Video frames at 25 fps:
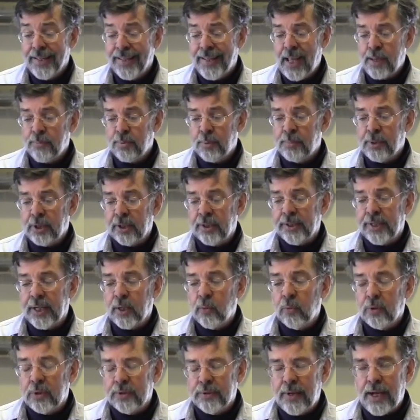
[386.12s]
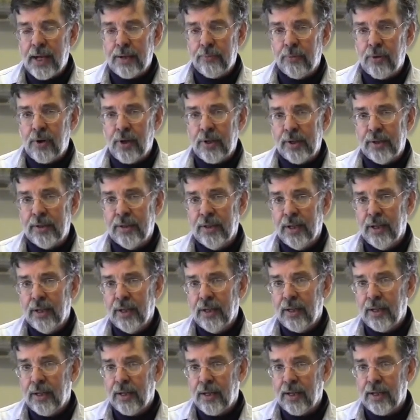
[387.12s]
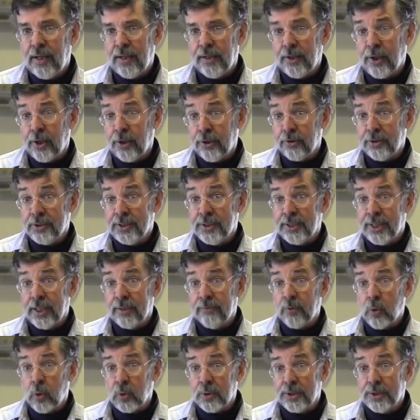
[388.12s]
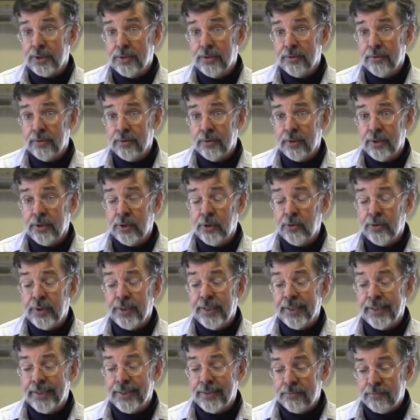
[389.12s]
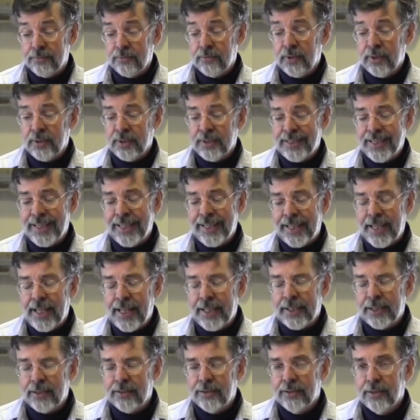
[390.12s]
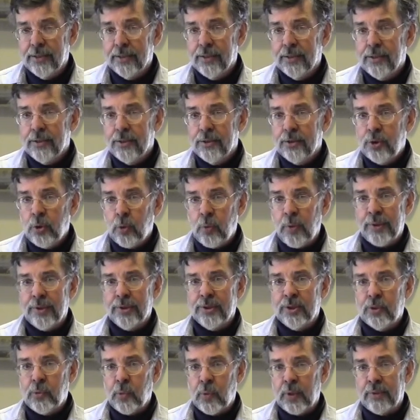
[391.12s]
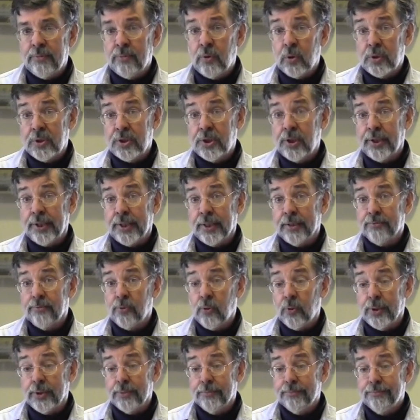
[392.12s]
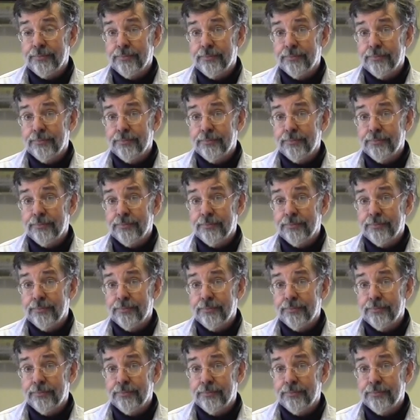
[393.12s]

capability will not run on 110 volts. You need a dedicated 220 volt circuit for it.